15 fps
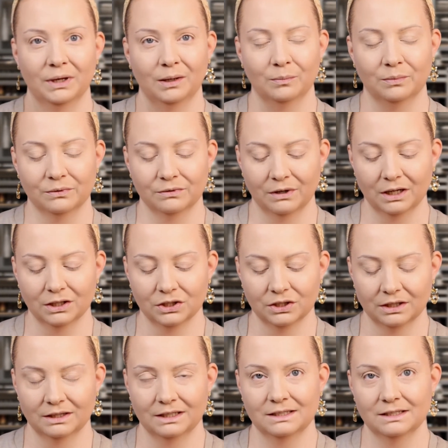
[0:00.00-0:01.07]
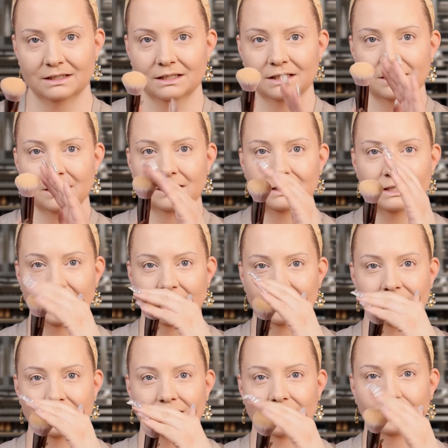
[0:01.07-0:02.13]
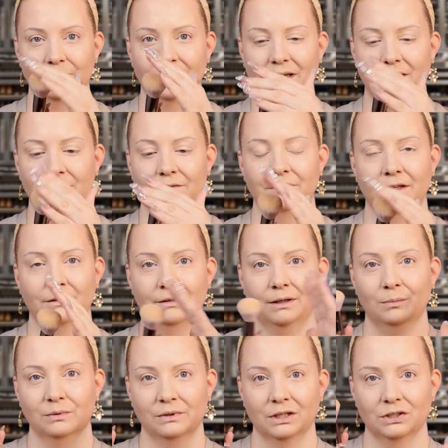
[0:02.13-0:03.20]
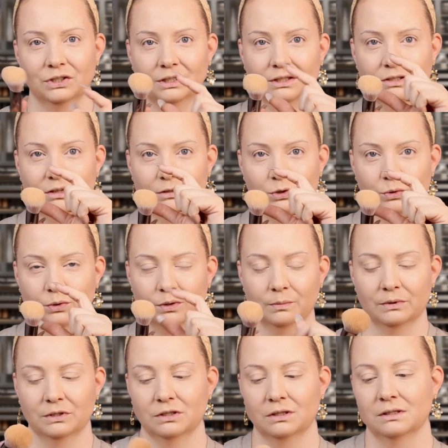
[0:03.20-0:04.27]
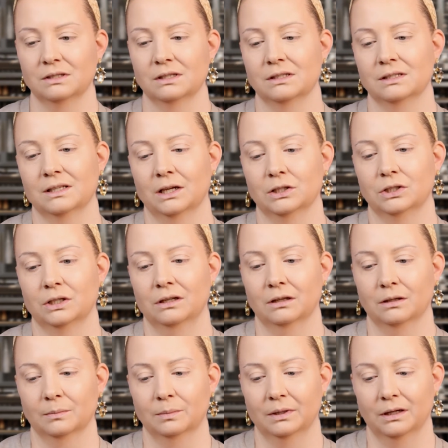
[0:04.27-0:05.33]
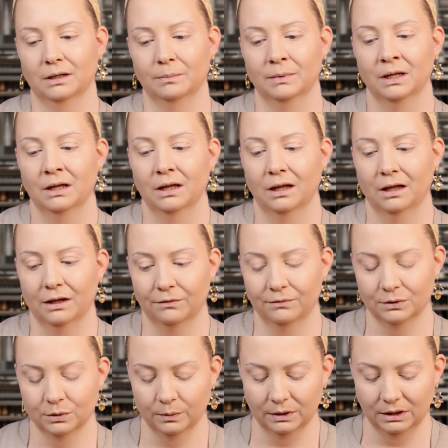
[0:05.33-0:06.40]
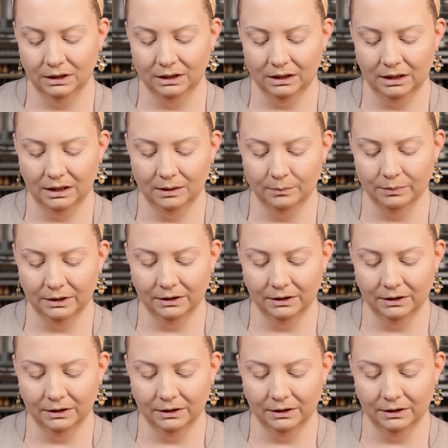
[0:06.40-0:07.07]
my brush, and this is just a dense but fluffy brush, and it's got shorter bristles. This is actually a ColourPop F28